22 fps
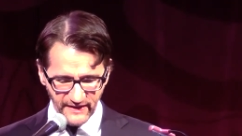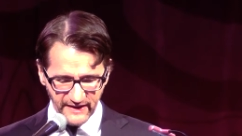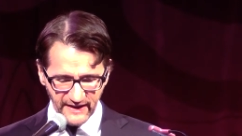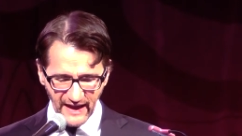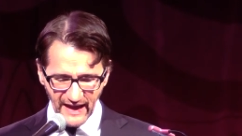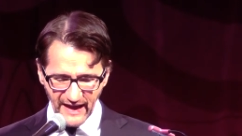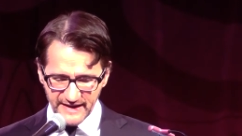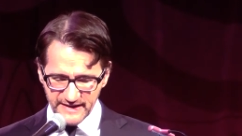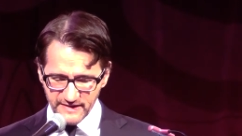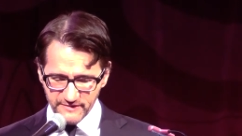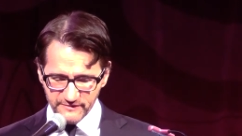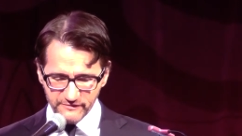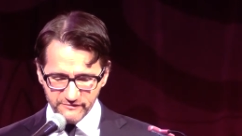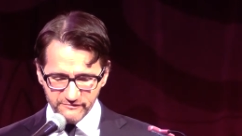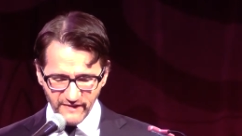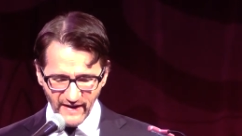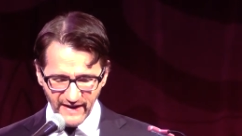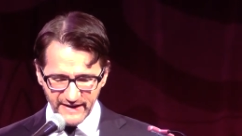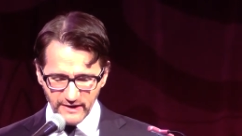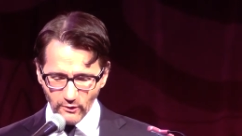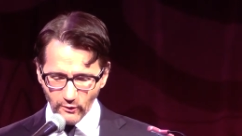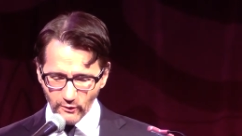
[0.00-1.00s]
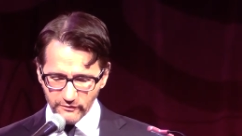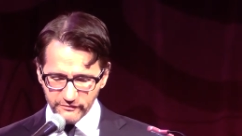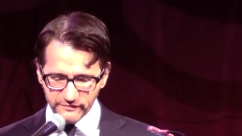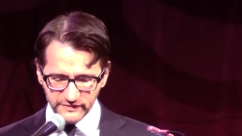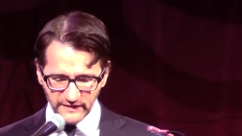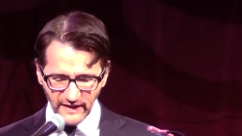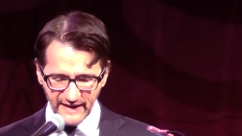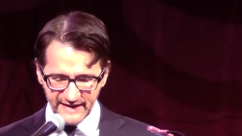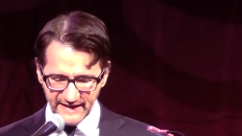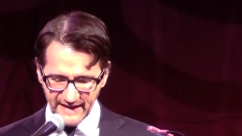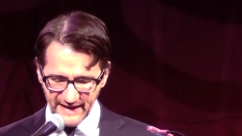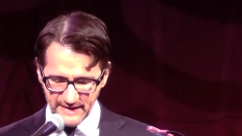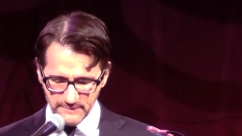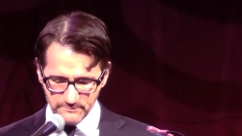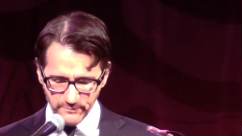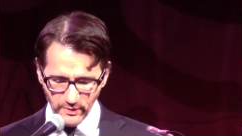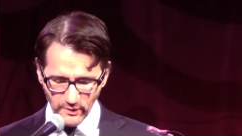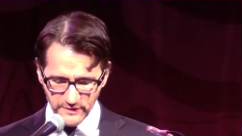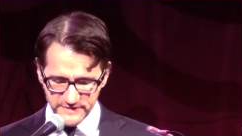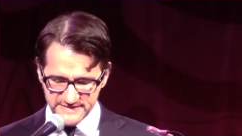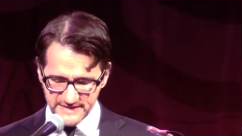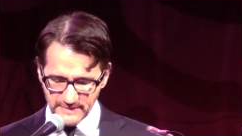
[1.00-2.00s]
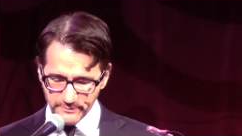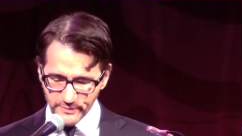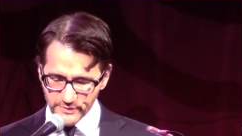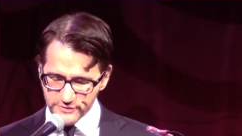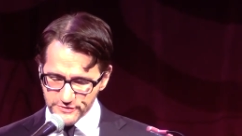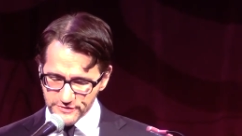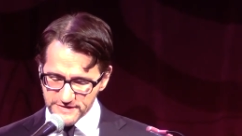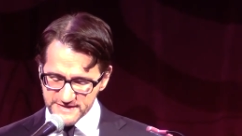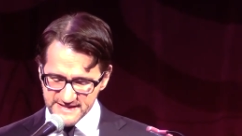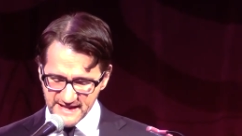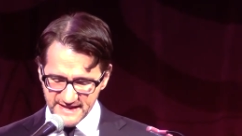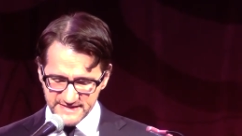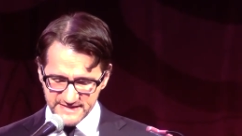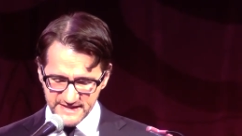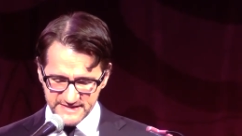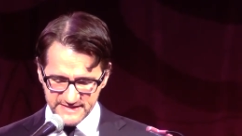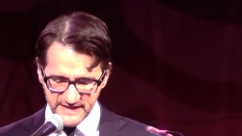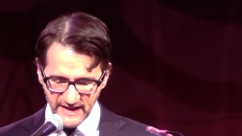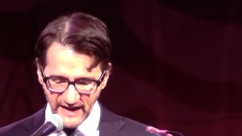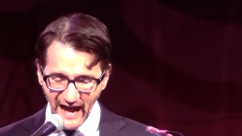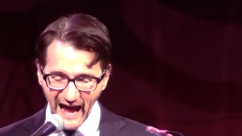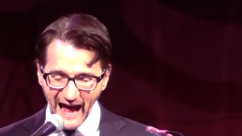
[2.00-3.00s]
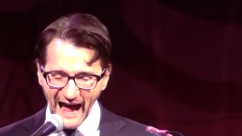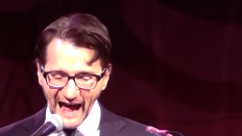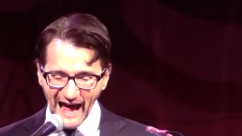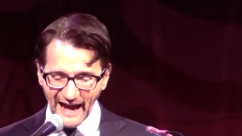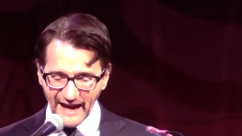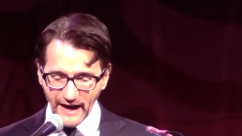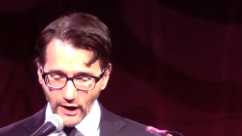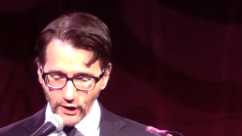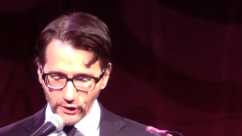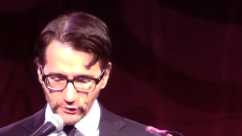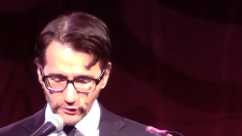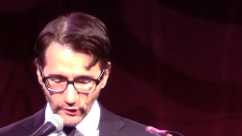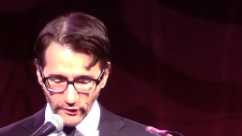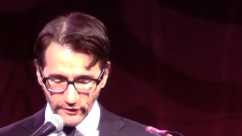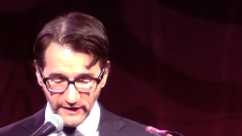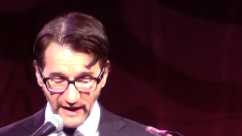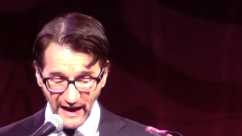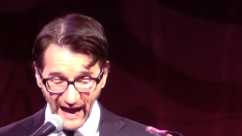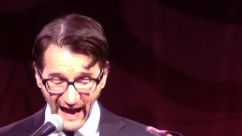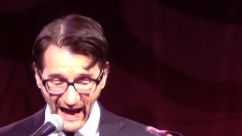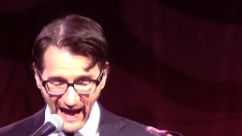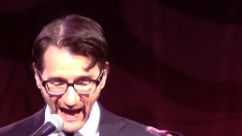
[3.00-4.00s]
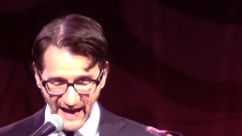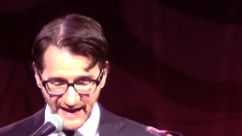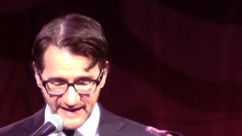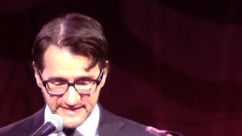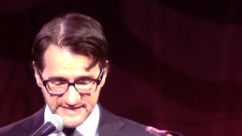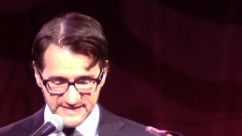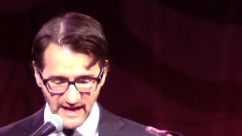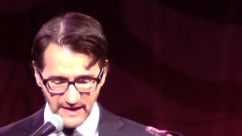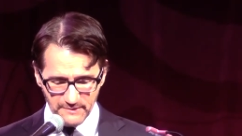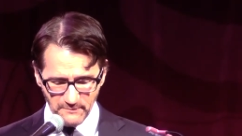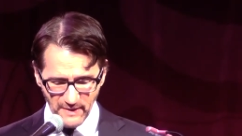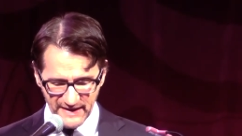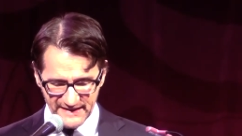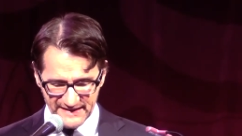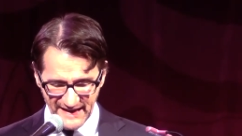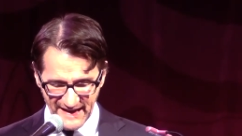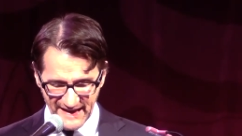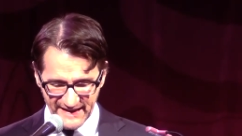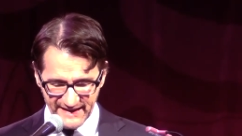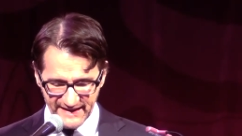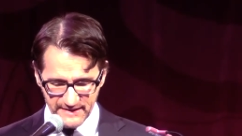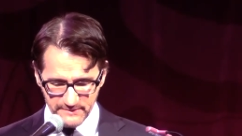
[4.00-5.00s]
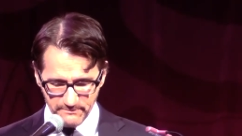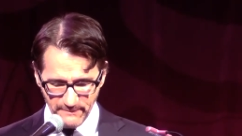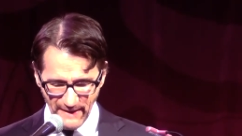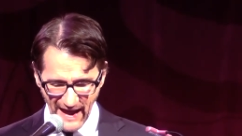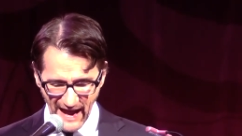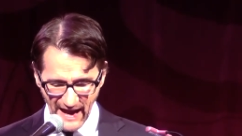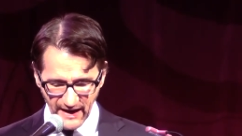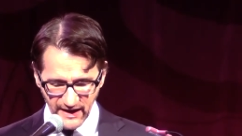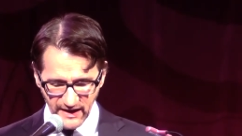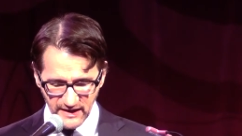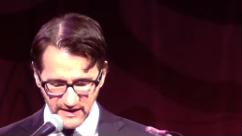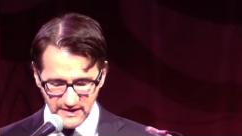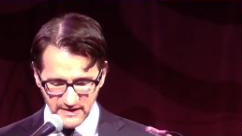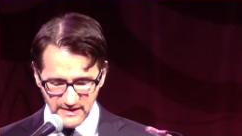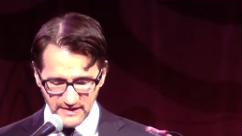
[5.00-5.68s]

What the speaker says: the kind of fight or flight impulse that puts your senses on high alert, eyes on my naked back.